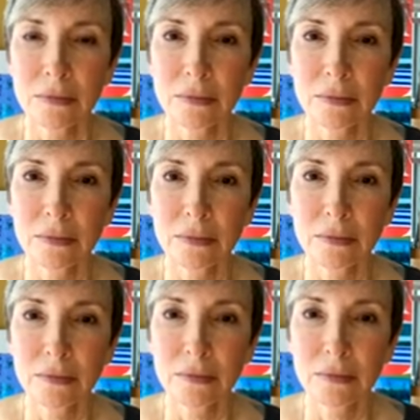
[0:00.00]

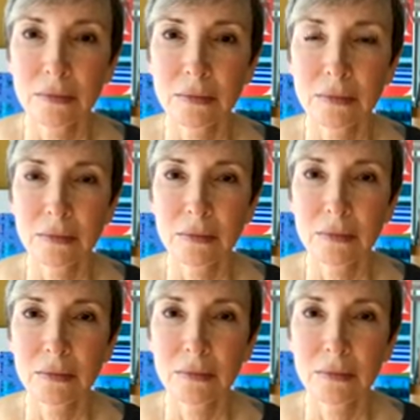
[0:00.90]

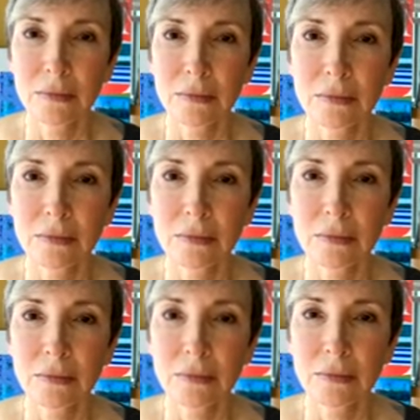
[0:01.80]

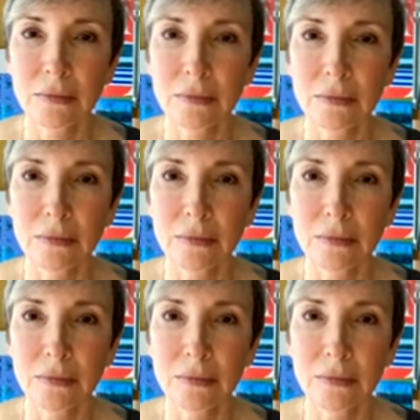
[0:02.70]

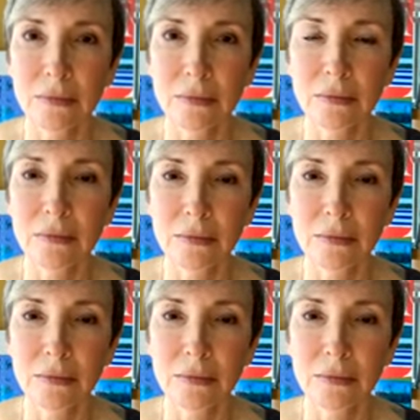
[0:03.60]
(silent)